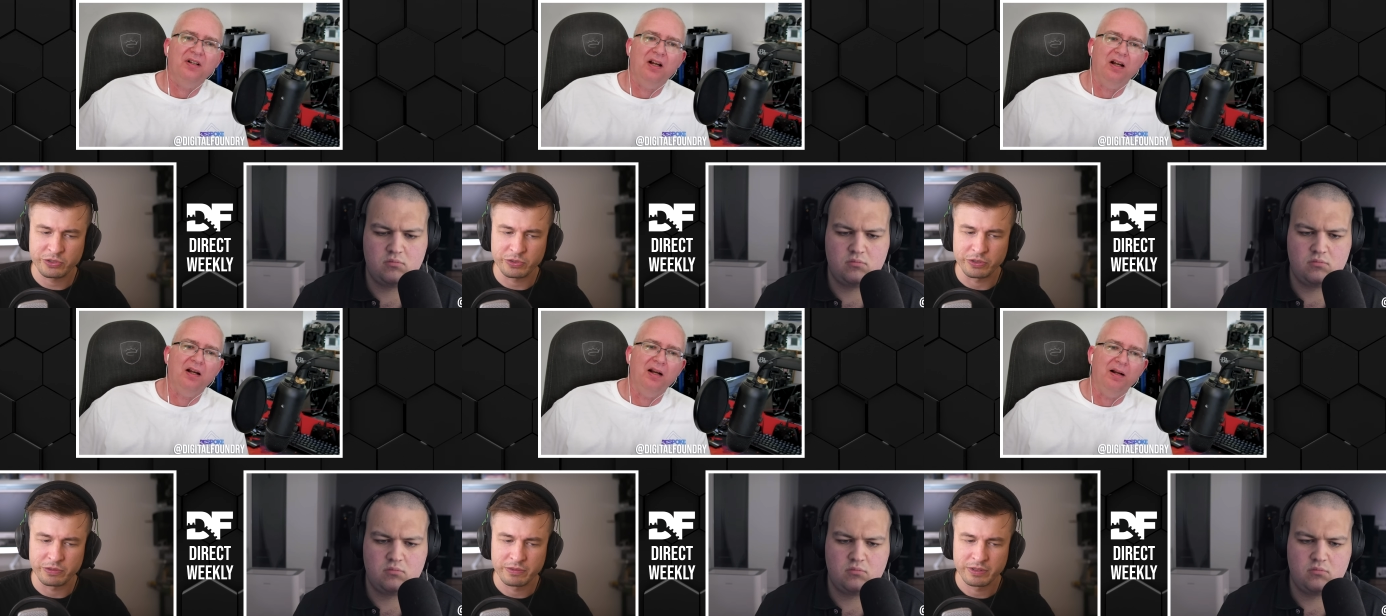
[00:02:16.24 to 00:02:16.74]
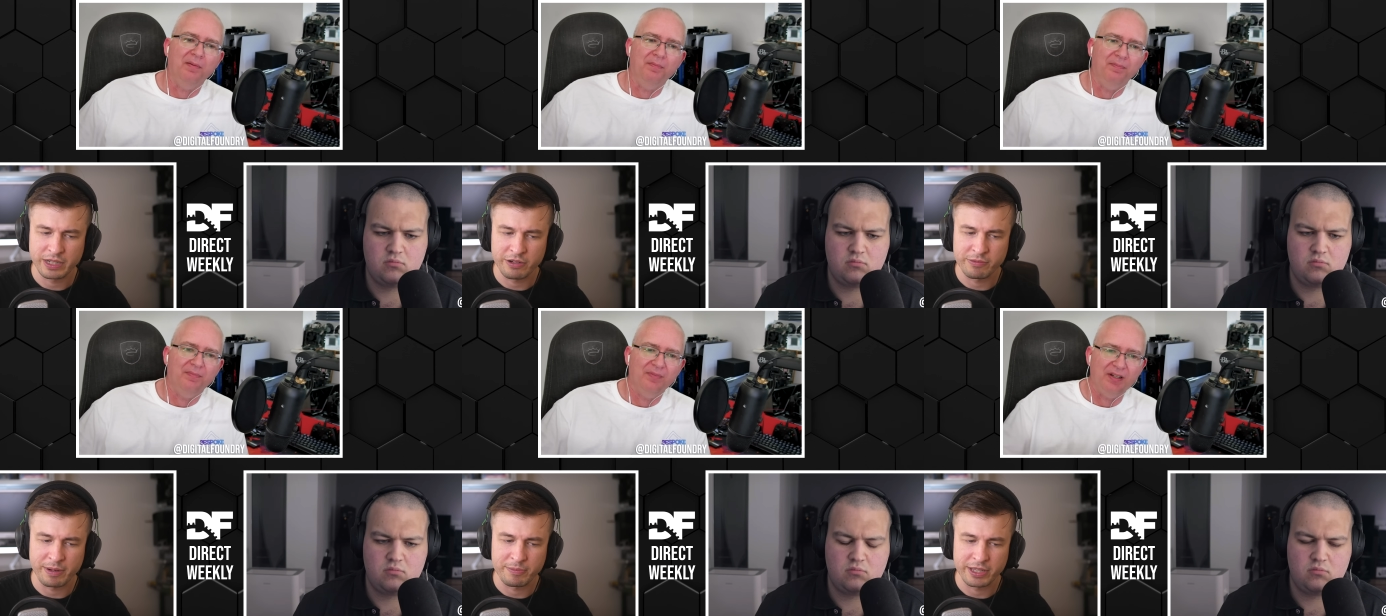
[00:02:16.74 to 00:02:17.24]
Speaker 1: true. Um, I
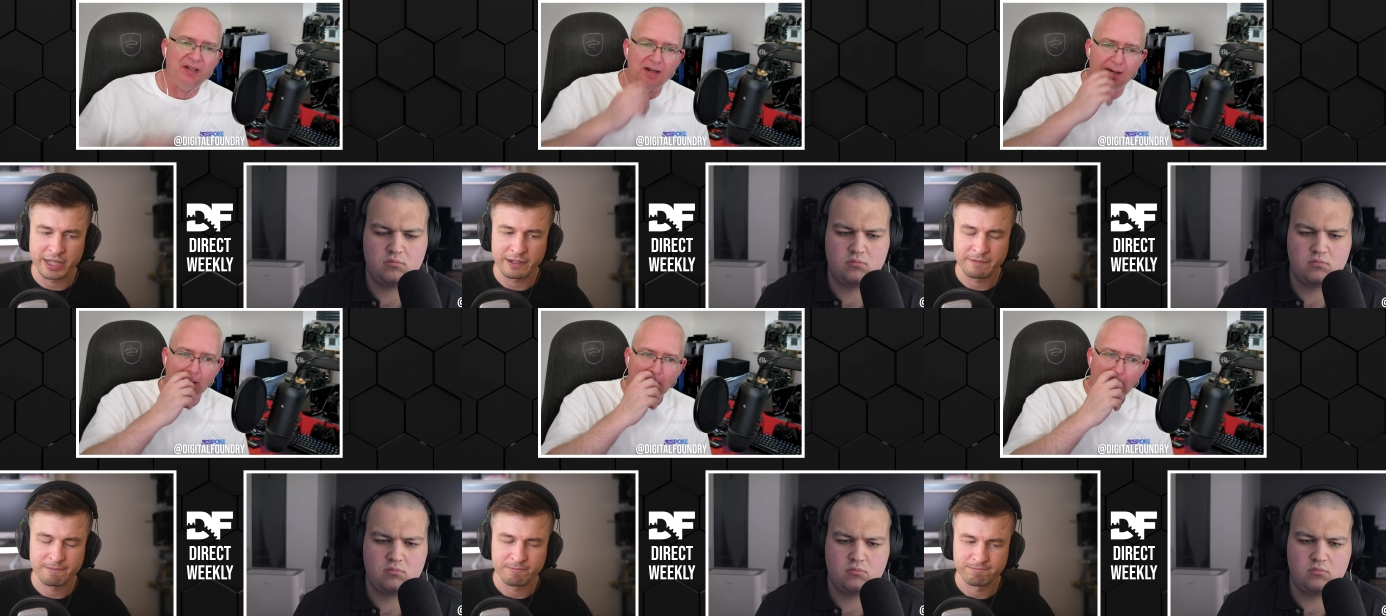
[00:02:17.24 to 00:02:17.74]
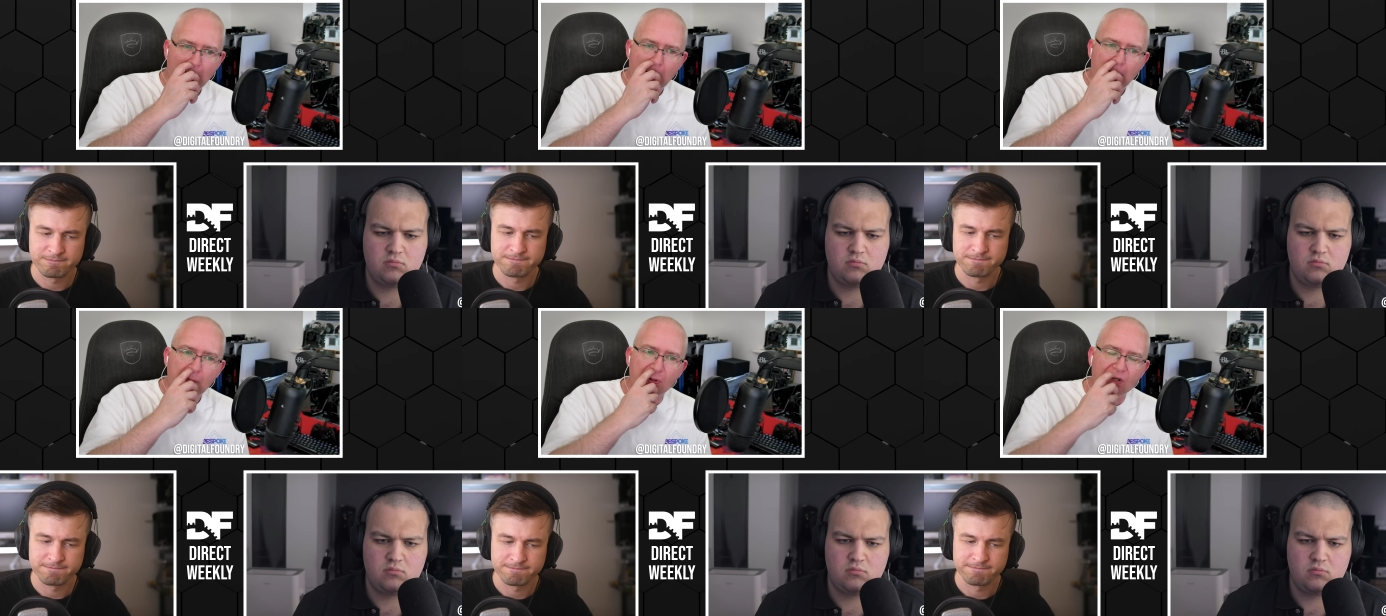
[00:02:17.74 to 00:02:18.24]
remember that. Yeah.
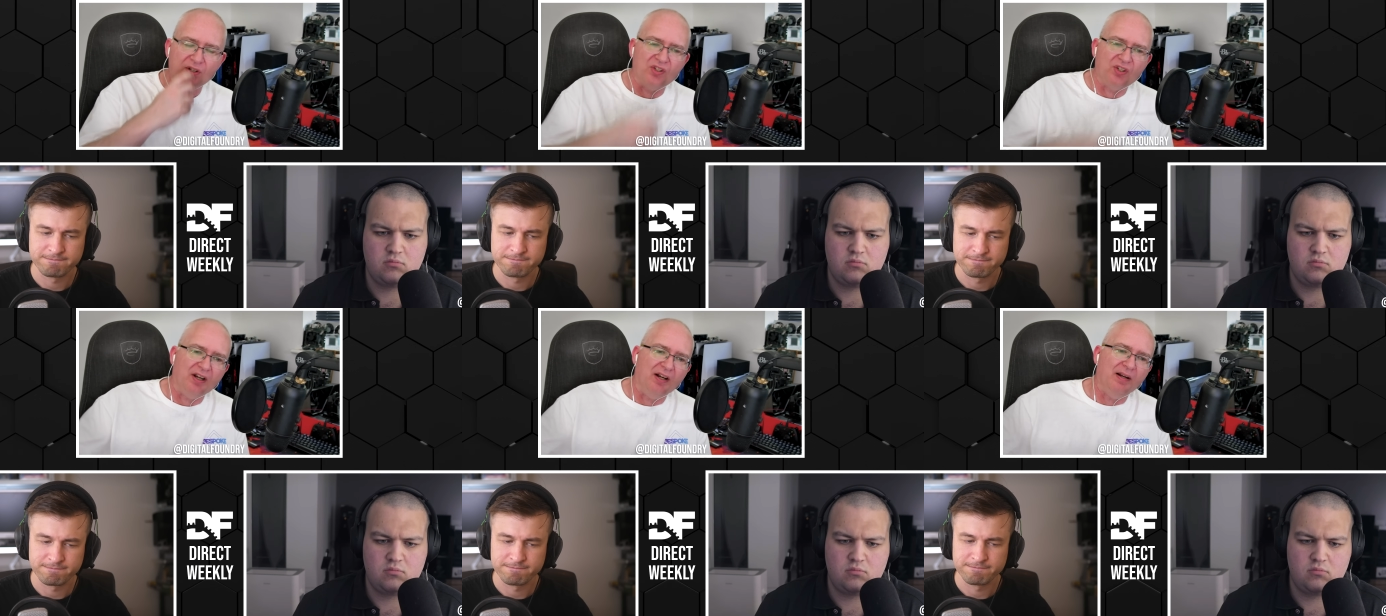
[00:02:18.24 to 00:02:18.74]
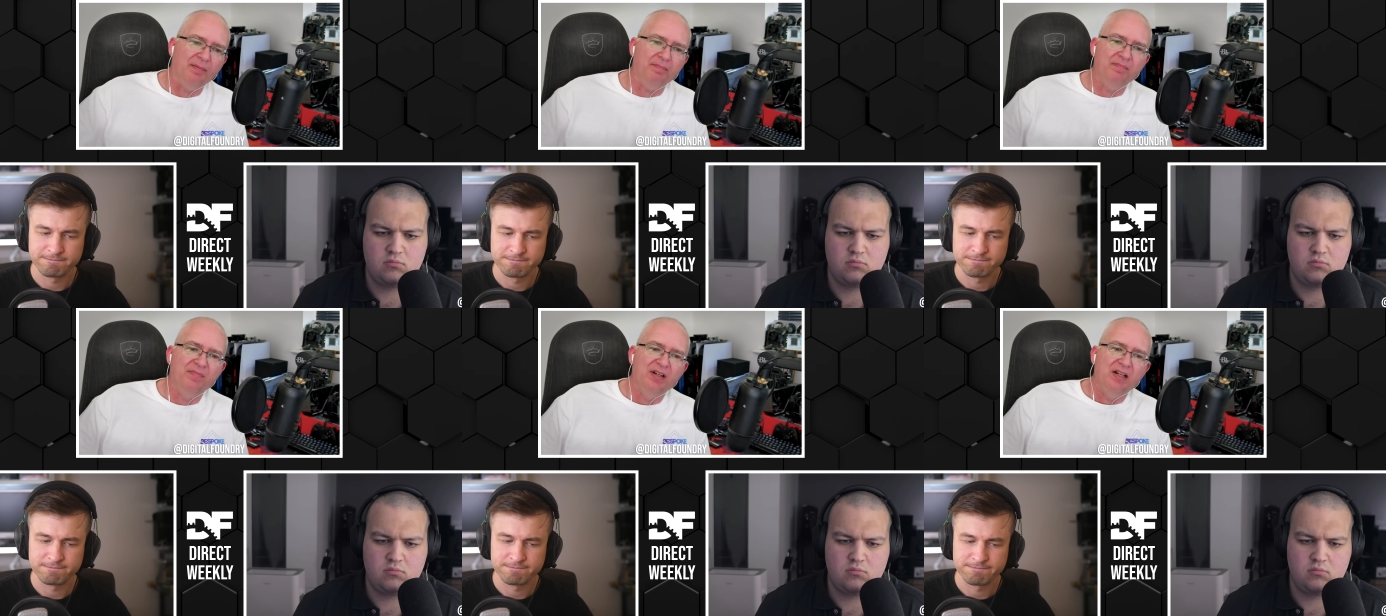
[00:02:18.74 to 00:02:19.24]
Speaker 2: But
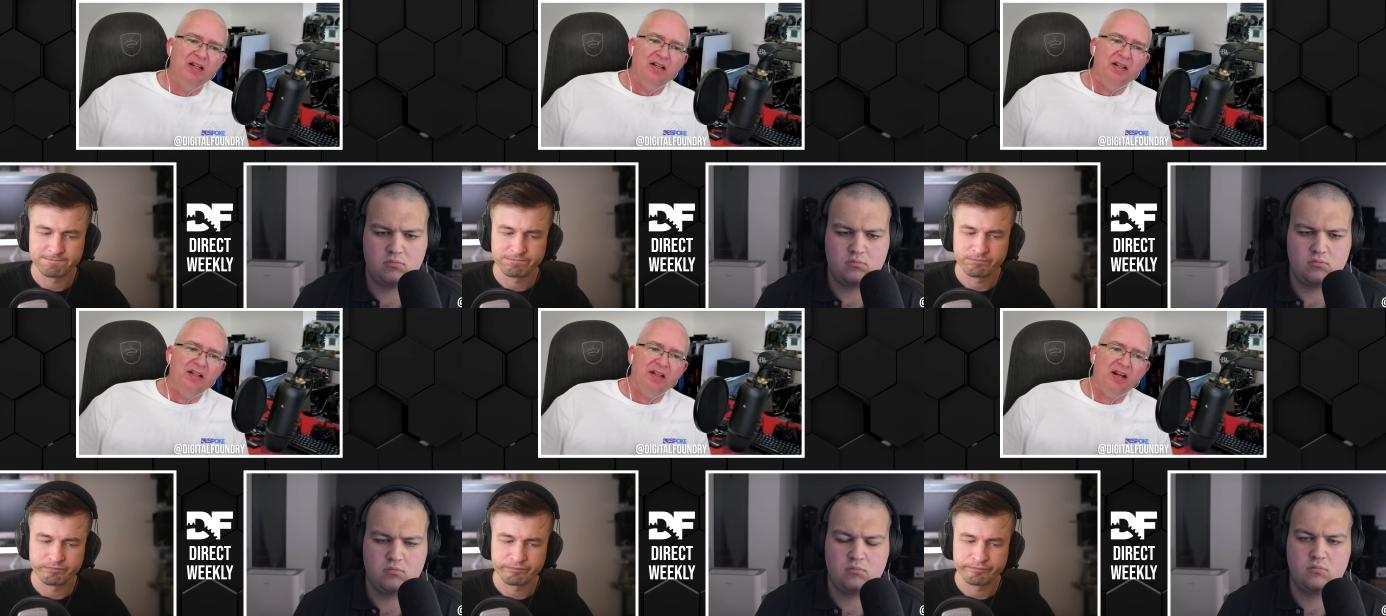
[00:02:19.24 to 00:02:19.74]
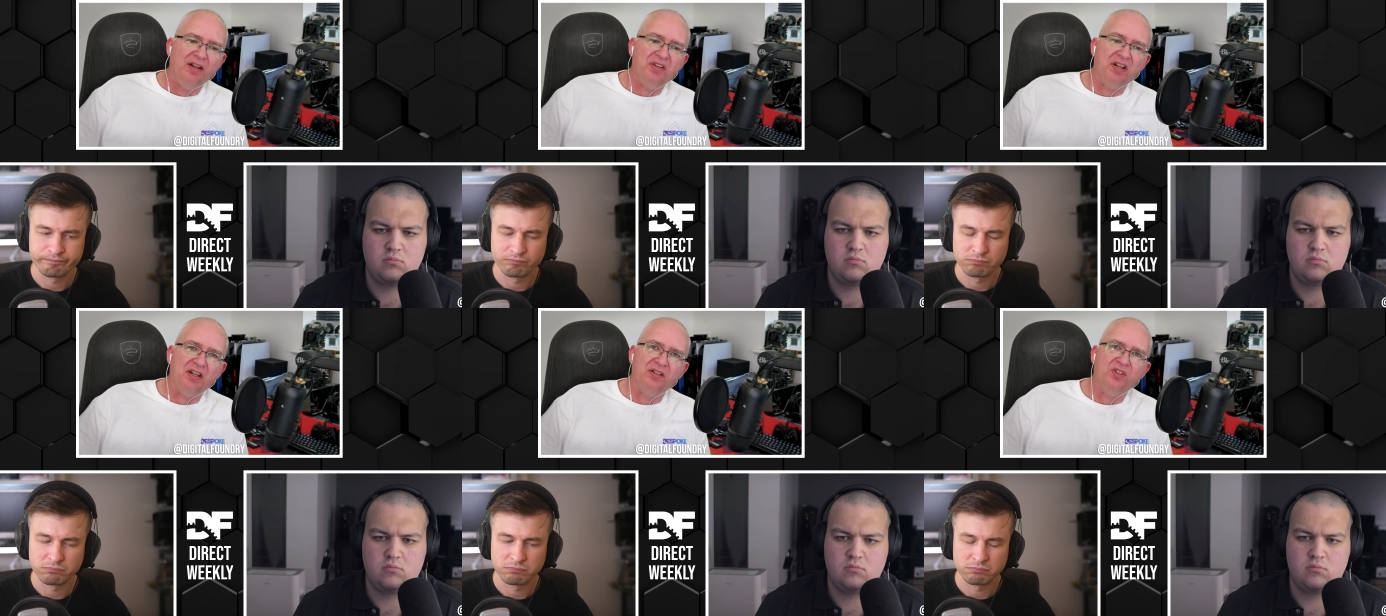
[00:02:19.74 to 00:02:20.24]
um, I
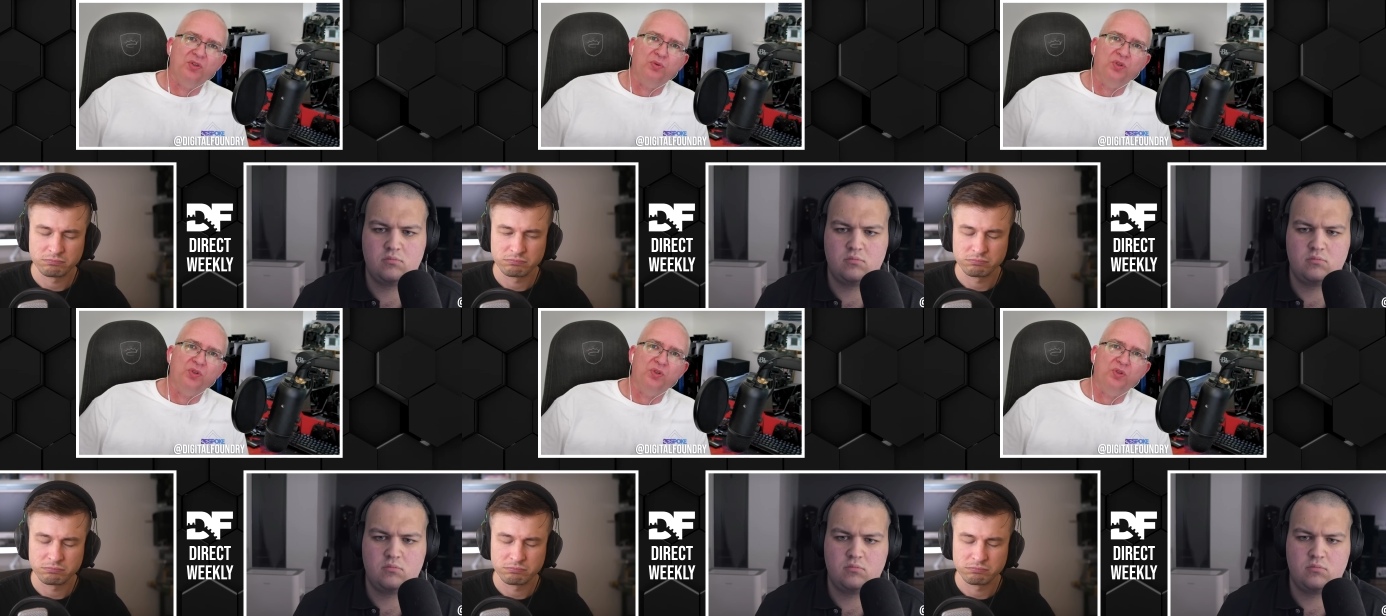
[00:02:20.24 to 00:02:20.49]
think it's